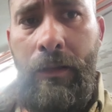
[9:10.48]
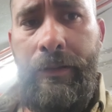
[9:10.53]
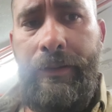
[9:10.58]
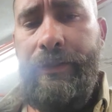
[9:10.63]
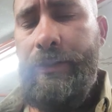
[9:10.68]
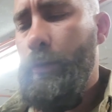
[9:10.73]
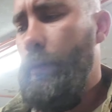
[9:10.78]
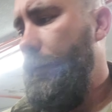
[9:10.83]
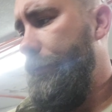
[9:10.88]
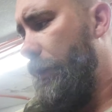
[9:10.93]

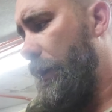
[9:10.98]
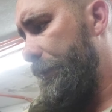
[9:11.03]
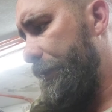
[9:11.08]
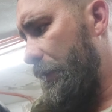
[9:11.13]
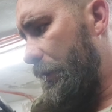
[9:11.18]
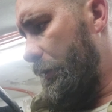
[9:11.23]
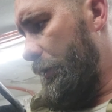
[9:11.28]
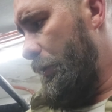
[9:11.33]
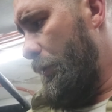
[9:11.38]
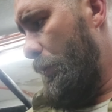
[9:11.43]
So I've got
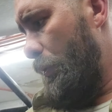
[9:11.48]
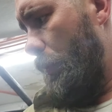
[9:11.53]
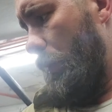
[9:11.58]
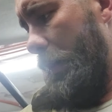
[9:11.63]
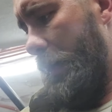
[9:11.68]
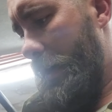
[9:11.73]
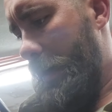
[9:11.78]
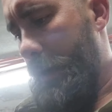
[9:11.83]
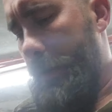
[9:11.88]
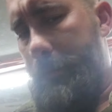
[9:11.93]
the new
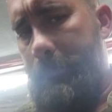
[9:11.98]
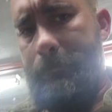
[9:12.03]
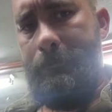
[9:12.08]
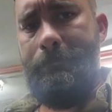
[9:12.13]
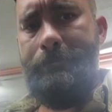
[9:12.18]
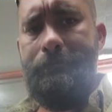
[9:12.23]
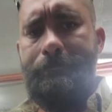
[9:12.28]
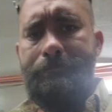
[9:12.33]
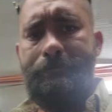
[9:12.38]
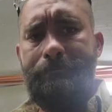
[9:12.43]

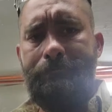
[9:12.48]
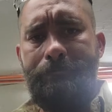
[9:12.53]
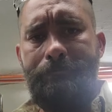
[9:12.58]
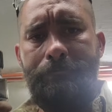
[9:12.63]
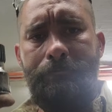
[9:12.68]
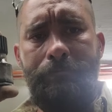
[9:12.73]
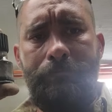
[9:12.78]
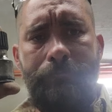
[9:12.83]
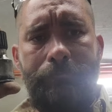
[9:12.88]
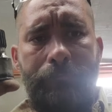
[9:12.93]

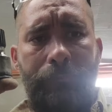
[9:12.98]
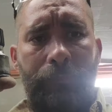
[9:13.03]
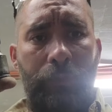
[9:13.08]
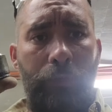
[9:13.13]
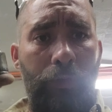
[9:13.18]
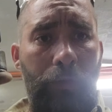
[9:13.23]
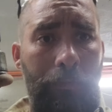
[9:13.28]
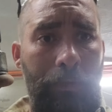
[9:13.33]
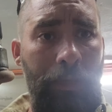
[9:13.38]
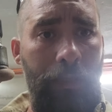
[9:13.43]

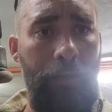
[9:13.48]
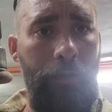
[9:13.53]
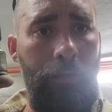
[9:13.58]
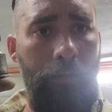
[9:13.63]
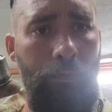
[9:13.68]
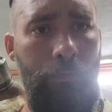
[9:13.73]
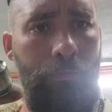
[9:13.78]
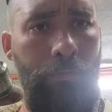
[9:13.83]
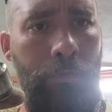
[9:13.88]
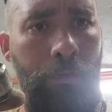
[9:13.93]
to me,